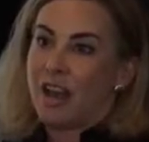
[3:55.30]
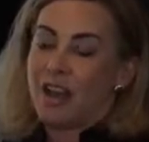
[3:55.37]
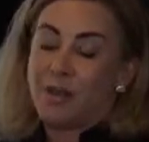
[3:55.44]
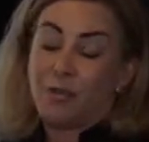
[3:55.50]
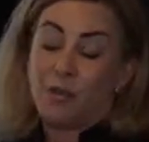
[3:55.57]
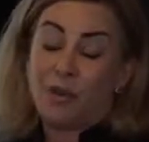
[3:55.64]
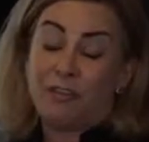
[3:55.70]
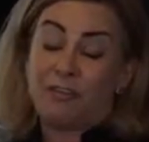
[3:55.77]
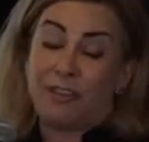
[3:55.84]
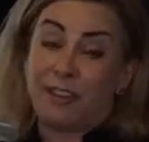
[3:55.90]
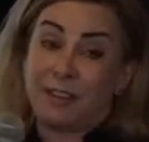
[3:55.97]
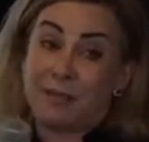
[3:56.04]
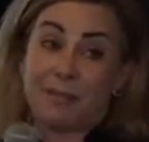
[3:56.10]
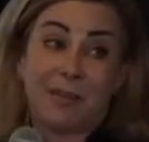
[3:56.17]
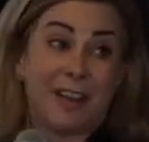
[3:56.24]
Uh, and we're
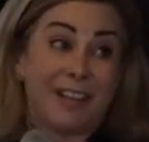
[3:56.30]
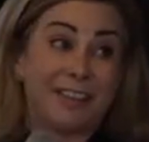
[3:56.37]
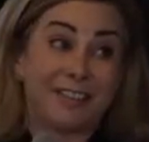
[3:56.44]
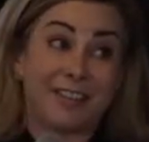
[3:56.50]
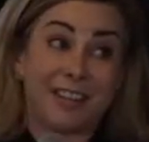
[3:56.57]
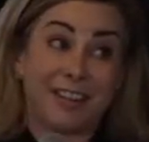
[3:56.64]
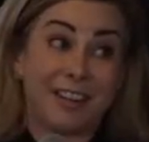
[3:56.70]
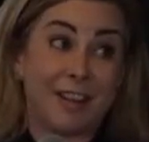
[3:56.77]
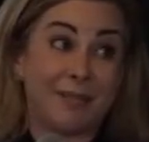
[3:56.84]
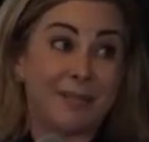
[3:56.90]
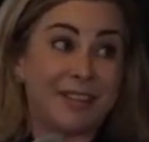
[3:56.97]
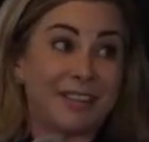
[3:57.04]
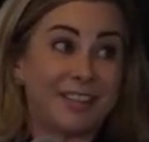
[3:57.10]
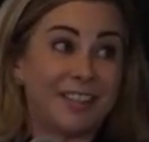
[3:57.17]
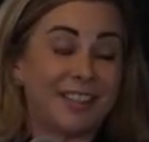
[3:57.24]
very proud of our
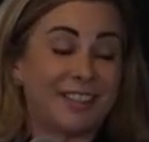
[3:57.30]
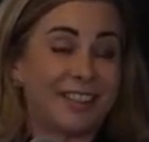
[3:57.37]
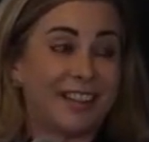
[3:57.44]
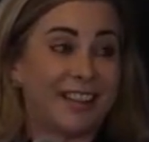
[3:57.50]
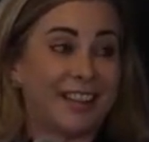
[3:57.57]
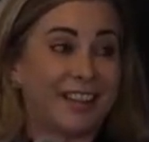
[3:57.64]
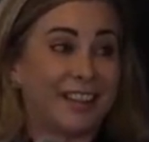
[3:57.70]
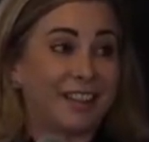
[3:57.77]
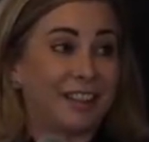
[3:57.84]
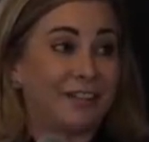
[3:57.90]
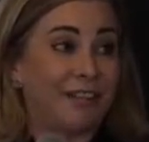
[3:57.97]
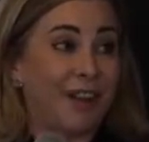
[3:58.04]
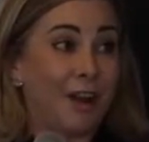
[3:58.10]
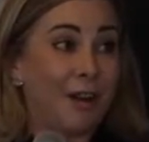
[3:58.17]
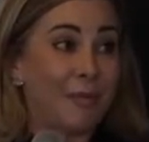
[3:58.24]
numbers uh,
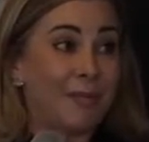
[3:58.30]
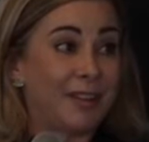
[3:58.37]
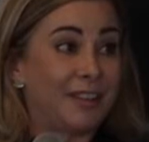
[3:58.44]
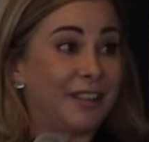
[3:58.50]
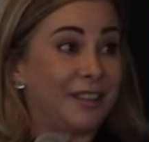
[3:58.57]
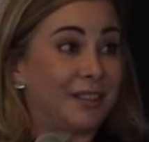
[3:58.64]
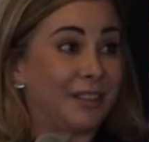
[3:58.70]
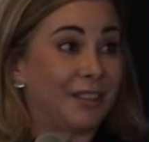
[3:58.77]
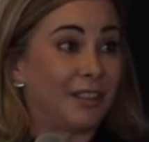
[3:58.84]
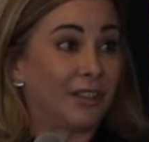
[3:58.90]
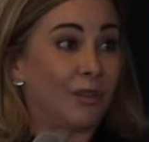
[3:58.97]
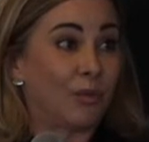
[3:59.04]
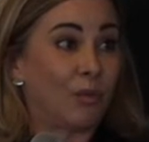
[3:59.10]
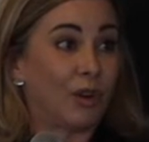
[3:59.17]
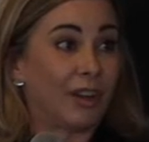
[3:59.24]
thus far, but there's
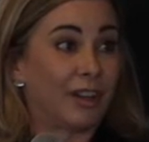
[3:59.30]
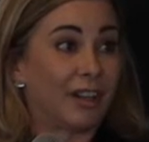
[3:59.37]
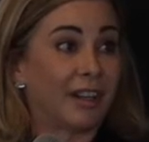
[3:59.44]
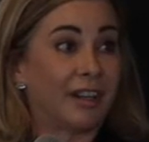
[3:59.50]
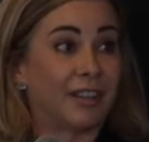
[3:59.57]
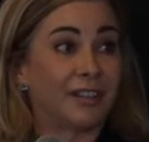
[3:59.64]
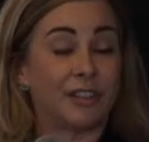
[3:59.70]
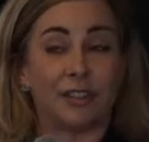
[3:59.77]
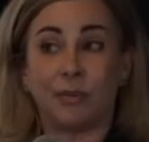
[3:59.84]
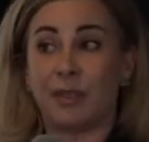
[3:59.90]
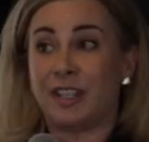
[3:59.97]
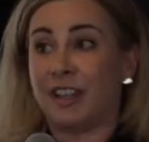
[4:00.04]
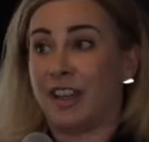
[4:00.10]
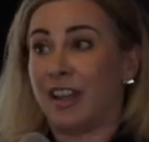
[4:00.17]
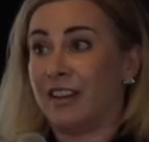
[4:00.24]
still work to
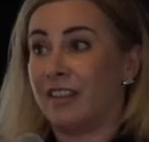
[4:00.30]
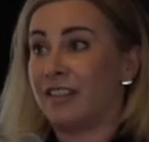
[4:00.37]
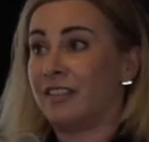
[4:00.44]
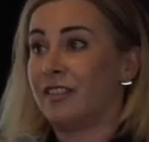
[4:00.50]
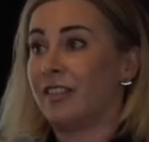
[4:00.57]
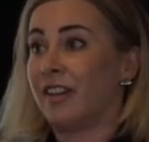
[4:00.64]
be done.